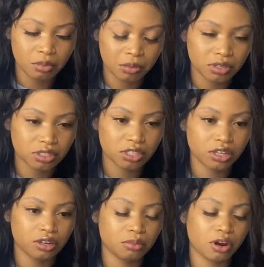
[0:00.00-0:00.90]
Maybe it's a
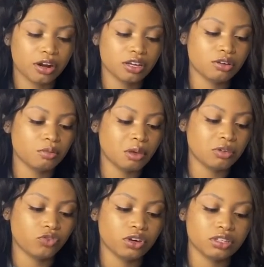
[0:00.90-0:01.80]
third party, or maybe
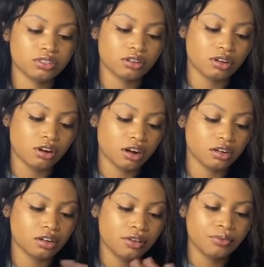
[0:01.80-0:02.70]
friends are